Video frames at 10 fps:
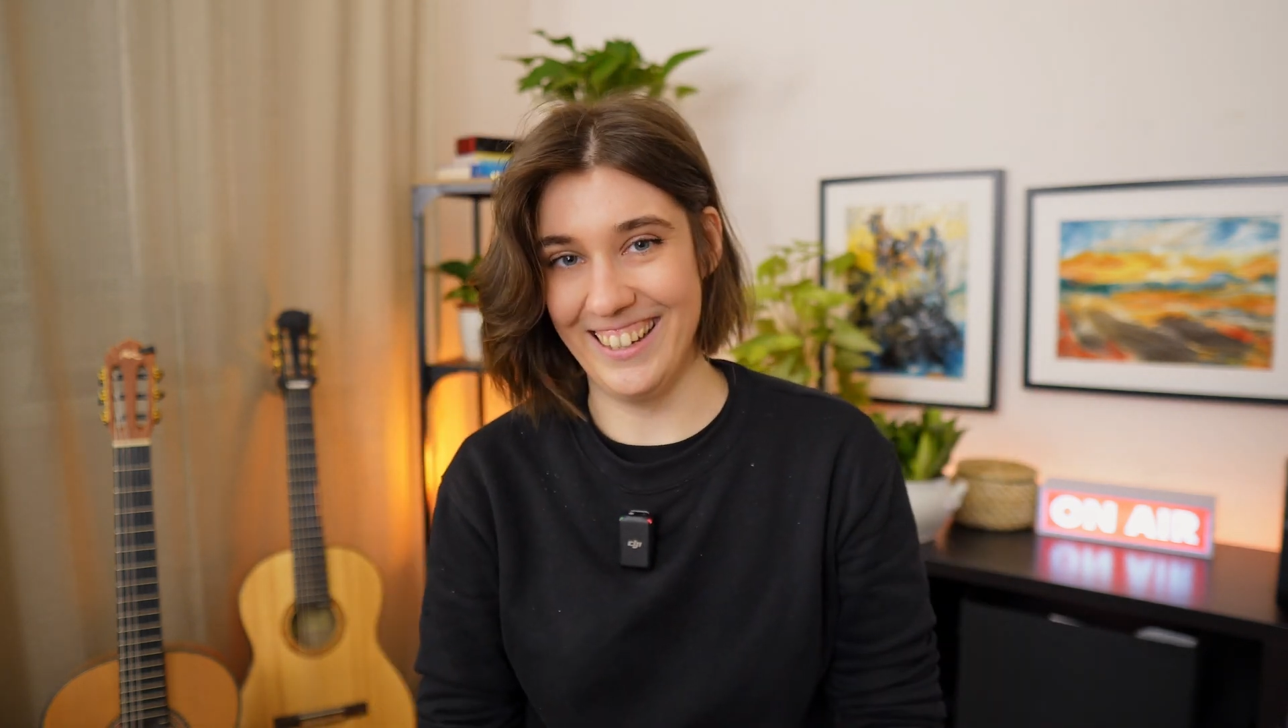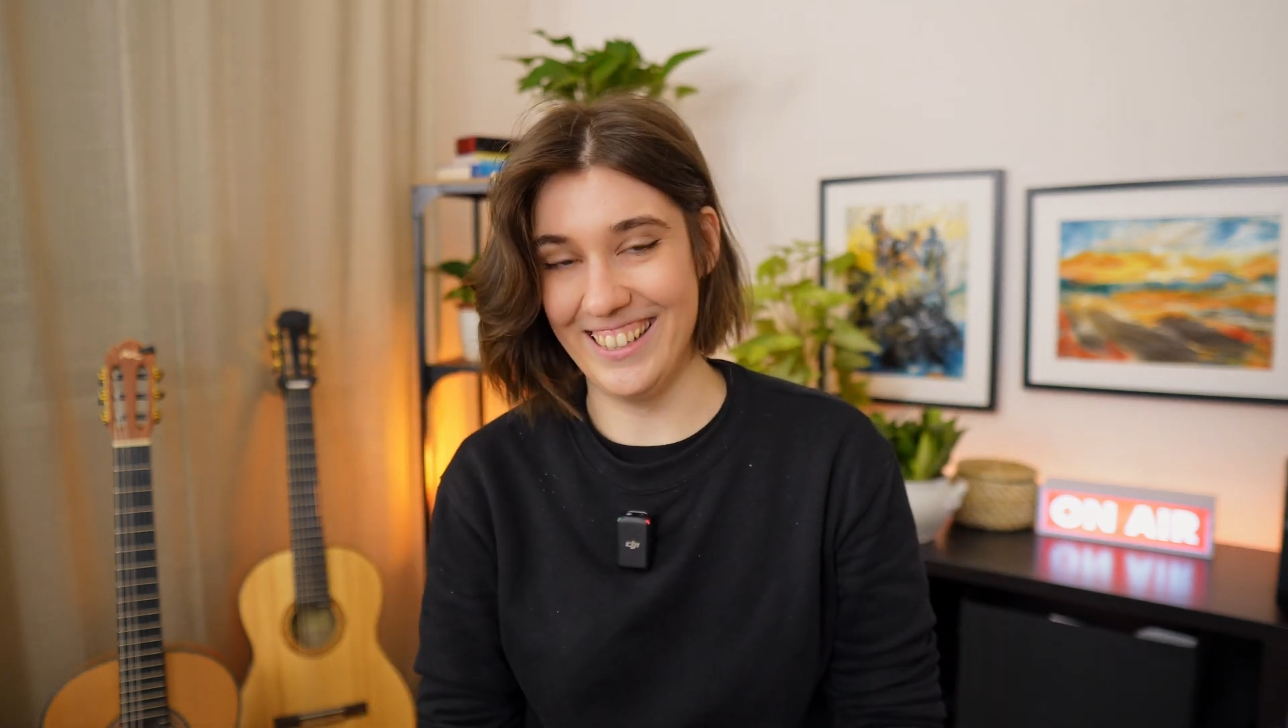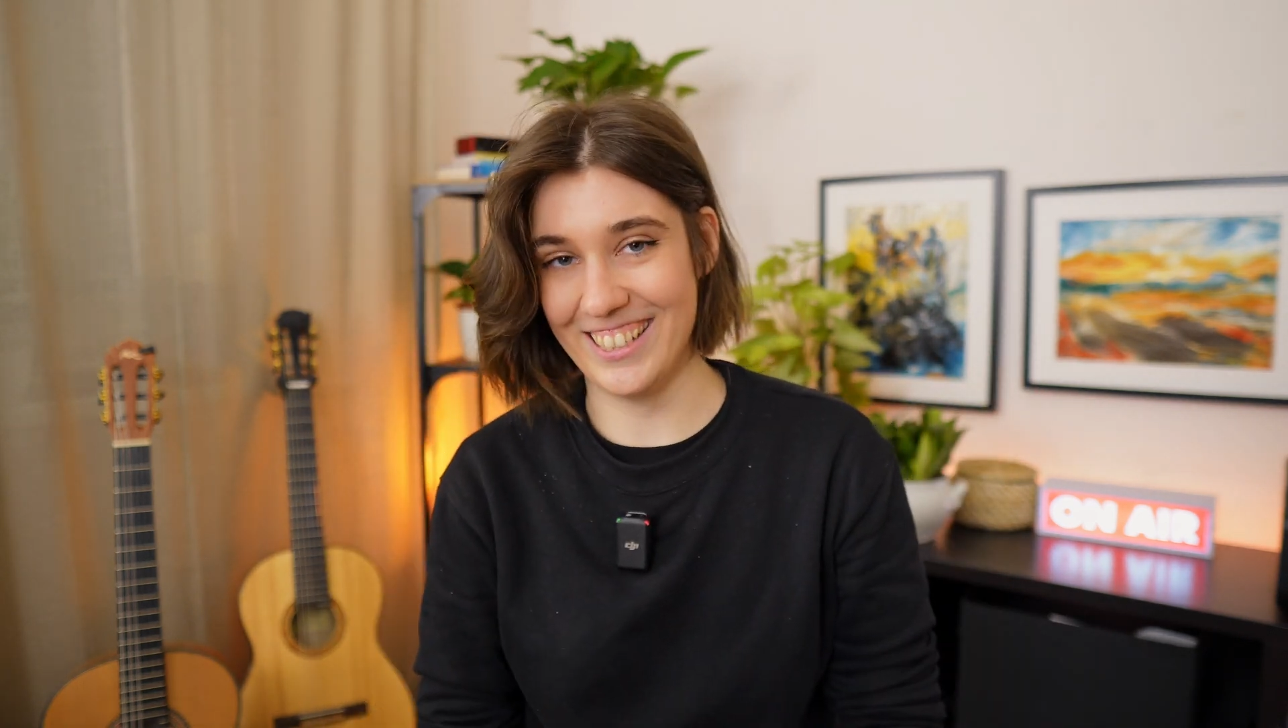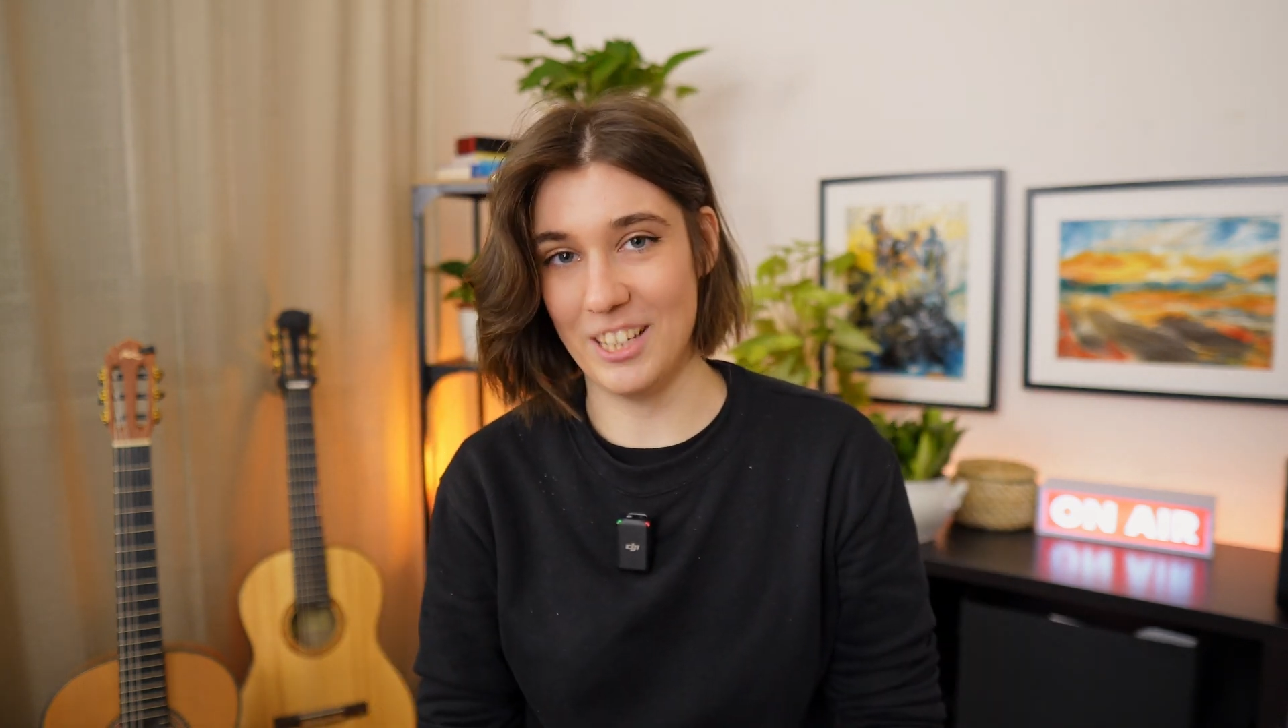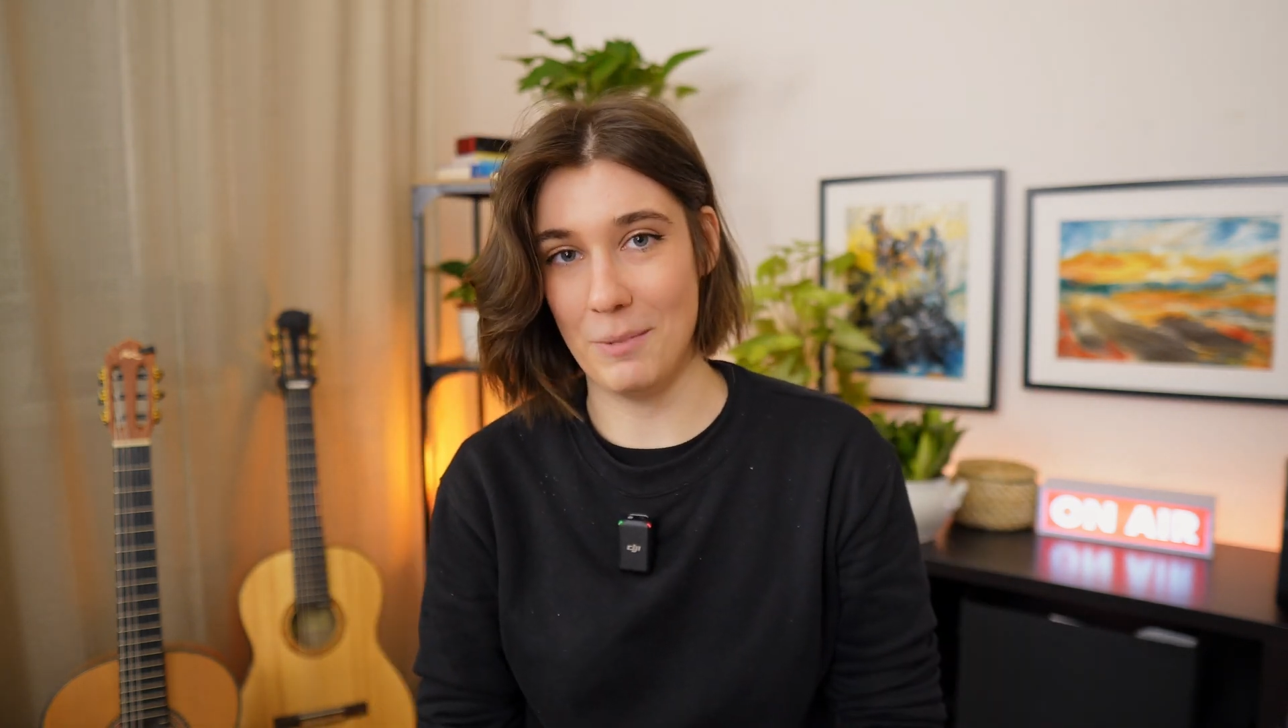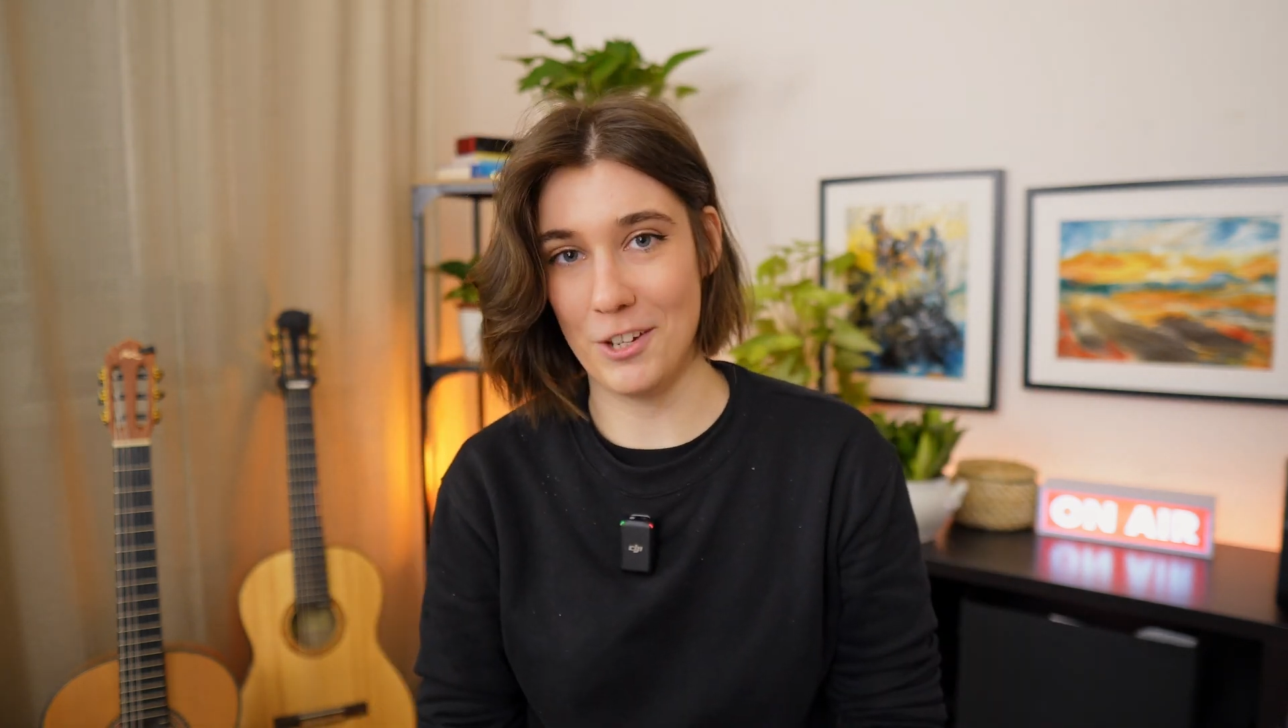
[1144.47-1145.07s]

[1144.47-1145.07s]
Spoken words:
It's gonna be